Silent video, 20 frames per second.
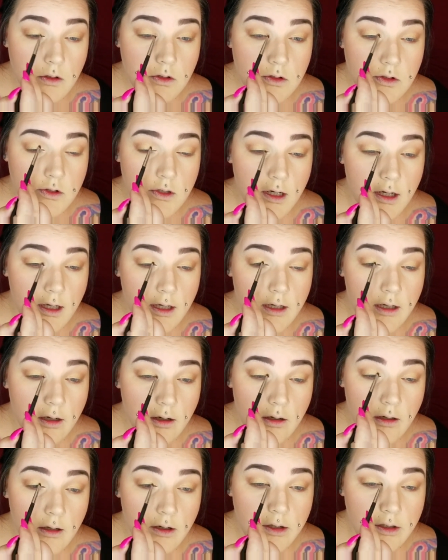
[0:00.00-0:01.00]
Drag it
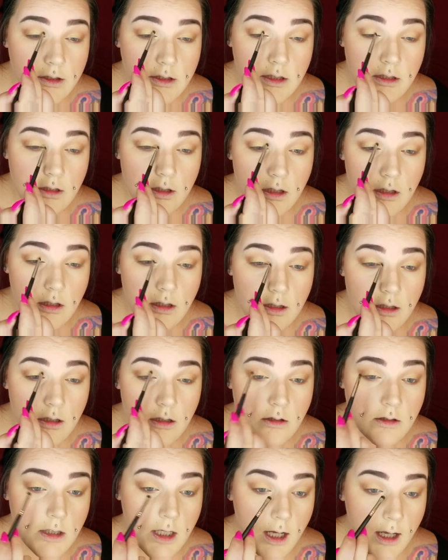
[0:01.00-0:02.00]
onto the lid
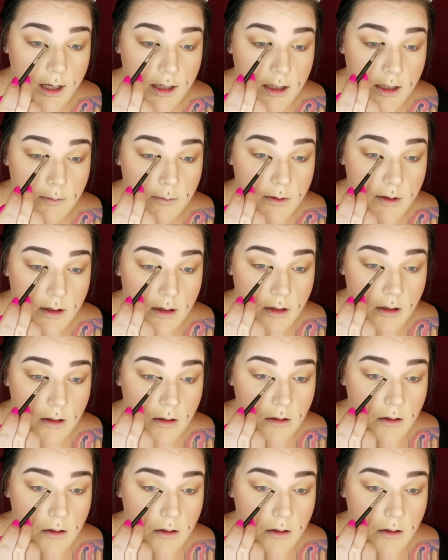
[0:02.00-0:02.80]
a tiny bit.